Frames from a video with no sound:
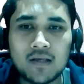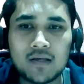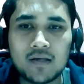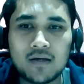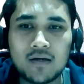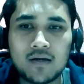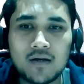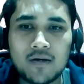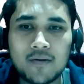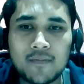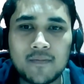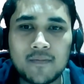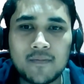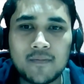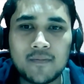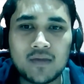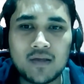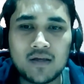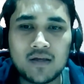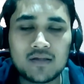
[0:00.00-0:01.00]
The
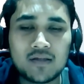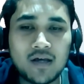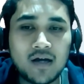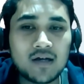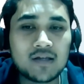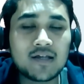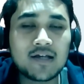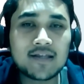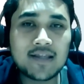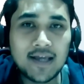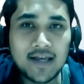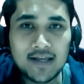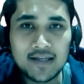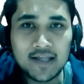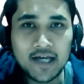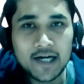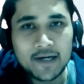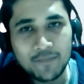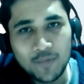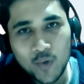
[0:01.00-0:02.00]
other thing
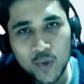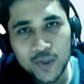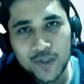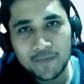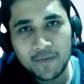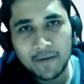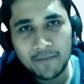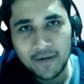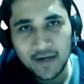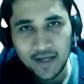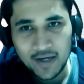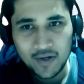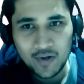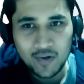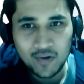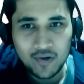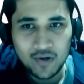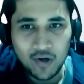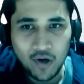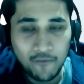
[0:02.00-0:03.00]
that most people
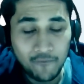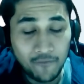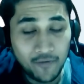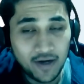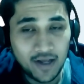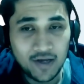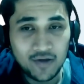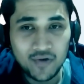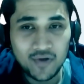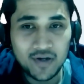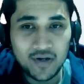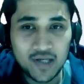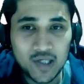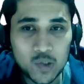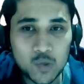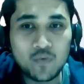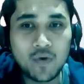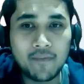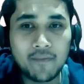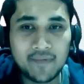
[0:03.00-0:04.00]
often ignore
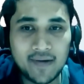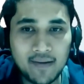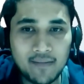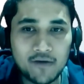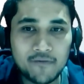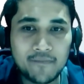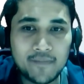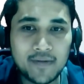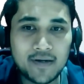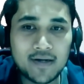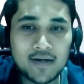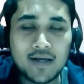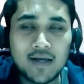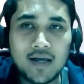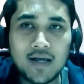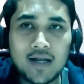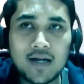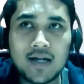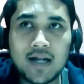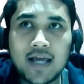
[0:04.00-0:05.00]
is web development.
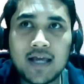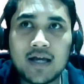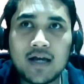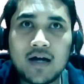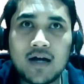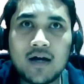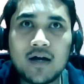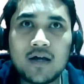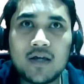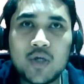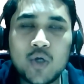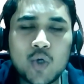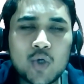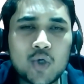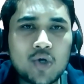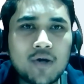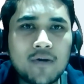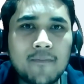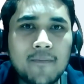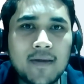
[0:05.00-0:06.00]
Like, you
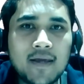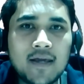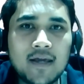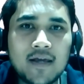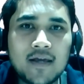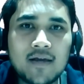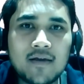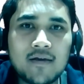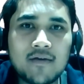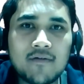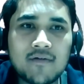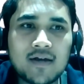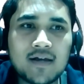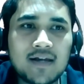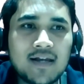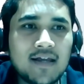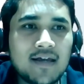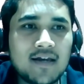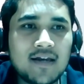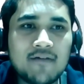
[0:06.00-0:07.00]
should be
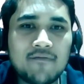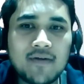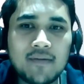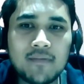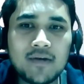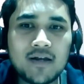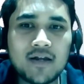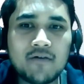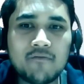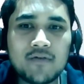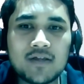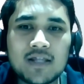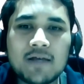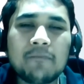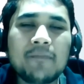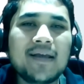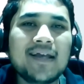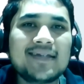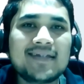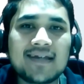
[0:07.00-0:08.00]
clearly familiar with the
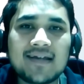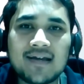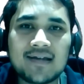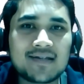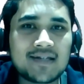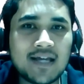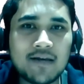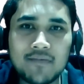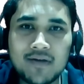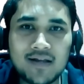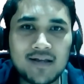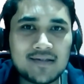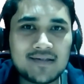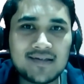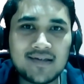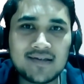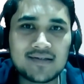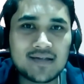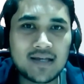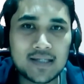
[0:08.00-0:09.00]
basic HTML and
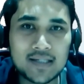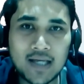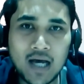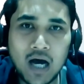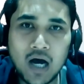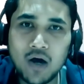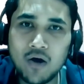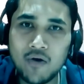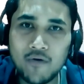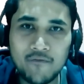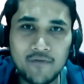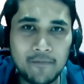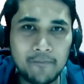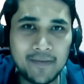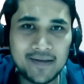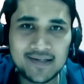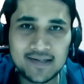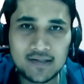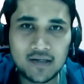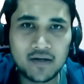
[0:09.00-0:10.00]
CSS, how web
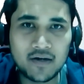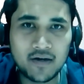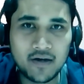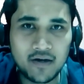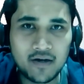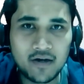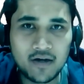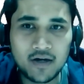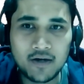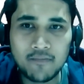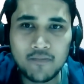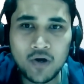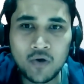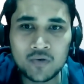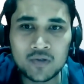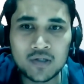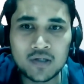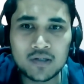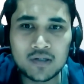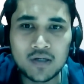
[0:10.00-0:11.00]
pages are rendered in
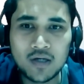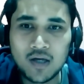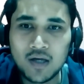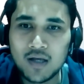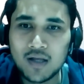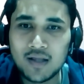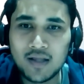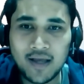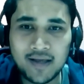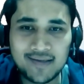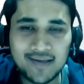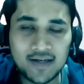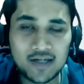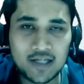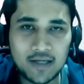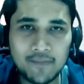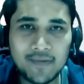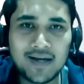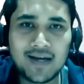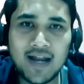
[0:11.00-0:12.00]
browsers, like the
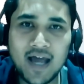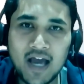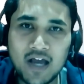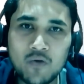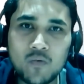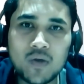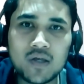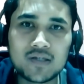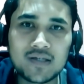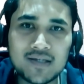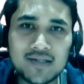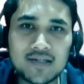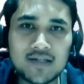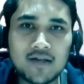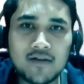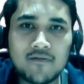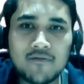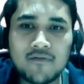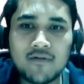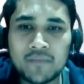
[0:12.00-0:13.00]
HTML language
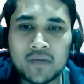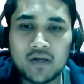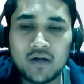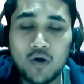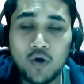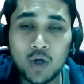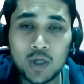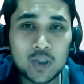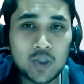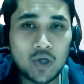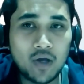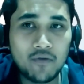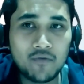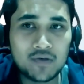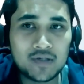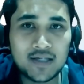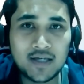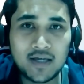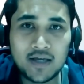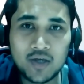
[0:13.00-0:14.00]
itself. Also, I would
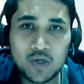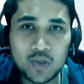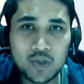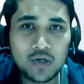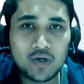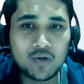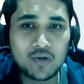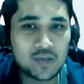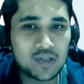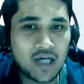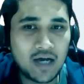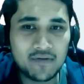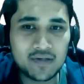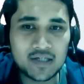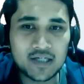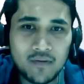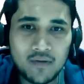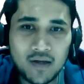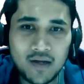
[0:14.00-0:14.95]
say you should know JavaScript.